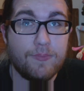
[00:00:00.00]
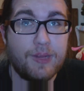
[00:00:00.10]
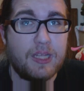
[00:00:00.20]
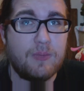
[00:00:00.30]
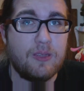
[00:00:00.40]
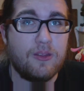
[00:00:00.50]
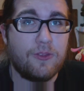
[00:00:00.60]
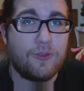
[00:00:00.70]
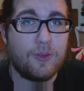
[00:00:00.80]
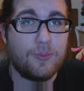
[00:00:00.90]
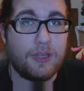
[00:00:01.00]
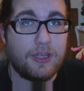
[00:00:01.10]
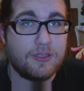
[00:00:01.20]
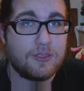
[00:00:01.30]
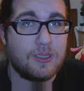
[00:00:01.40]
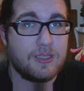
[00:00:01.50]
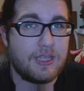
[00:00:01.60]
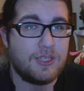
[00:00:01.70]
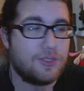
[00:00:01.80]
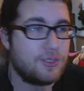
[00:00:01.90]
had to be the third place because
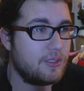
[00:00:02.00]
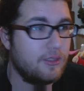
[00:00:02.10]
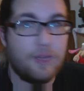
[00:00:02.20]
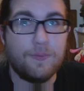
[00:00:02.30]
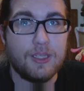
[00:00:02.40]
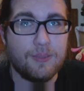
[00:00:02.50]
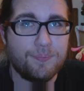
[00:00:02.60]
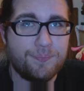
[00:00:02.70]
I just loved it.